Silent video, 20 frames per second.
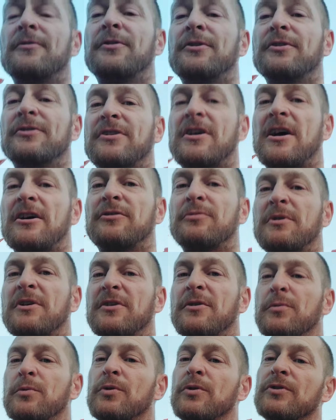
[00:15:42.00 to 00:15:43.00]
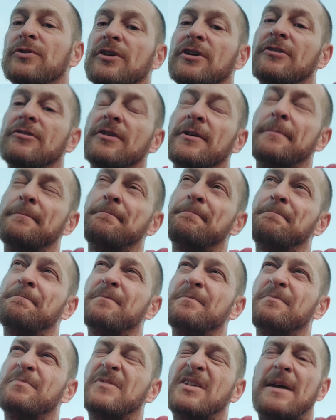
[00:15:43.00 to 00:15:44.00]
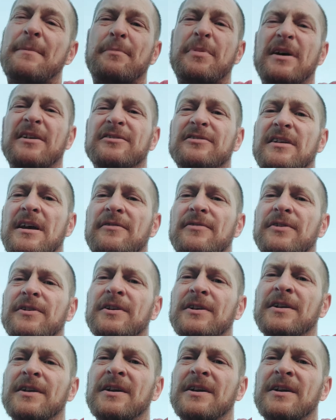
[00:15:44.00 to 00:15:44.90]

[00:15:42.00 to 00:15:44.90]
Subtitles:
First cast went in the water at 7:10.